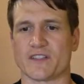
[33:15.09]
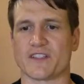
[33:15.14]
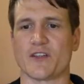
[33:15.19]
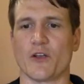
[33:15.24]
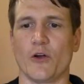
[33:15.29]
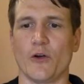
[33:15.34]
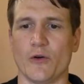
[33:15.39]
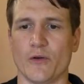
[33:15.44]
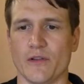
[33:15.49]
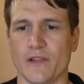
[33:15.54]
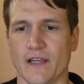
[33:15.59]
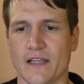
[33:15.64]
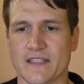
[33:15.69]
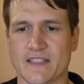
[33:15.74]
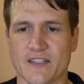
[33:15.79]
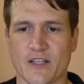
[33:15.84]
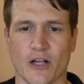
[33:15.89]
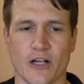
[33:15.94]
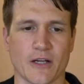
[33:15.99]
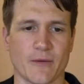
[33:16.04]
So
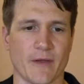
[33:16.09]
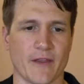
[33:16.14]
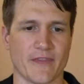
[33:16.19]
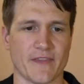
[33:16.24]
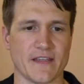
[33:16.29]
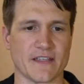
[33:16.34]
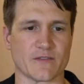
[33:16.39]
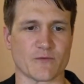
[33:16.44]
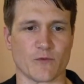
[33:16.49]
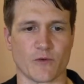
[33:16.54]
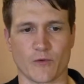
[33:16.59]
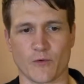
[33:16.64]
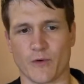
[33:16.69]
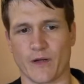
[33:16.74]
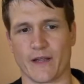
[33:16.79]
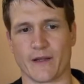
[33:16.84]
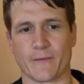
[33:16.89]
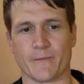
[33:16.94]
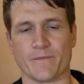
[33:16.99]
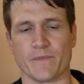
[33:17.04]
let's talk about this real
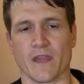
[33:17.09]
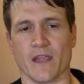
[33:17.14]
quick.